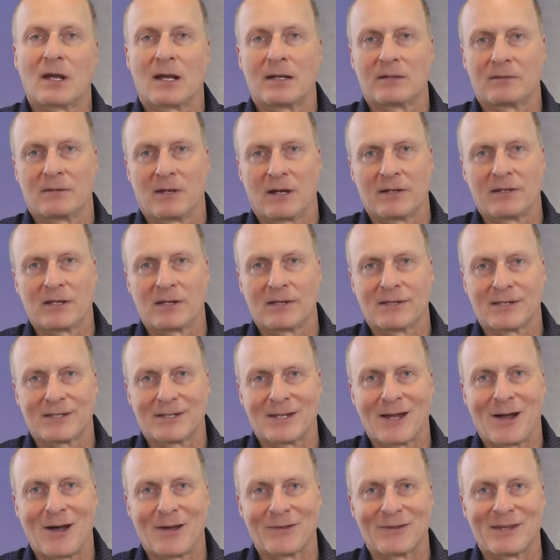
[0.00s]
I didn't
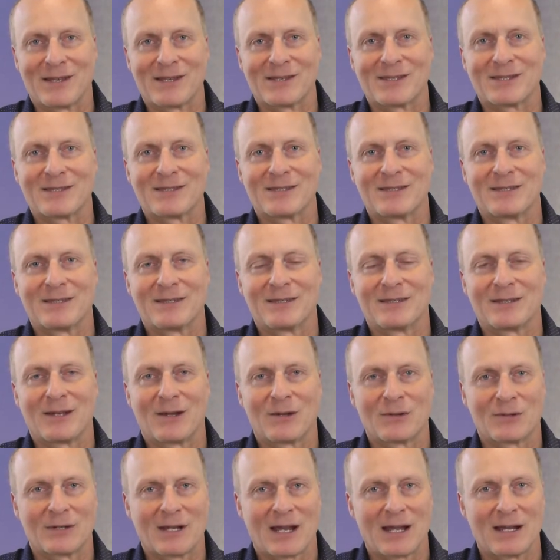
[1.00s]
start this.
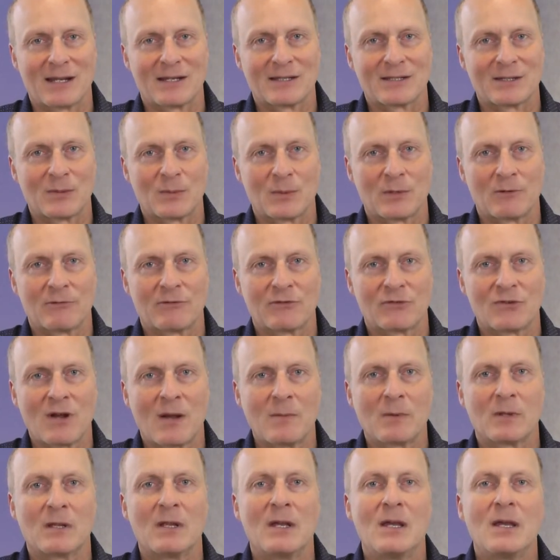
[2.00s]
Okay, so we're in
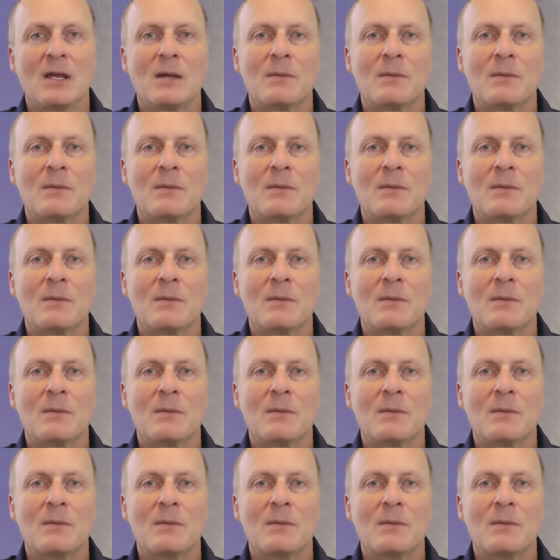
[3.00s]
trouble.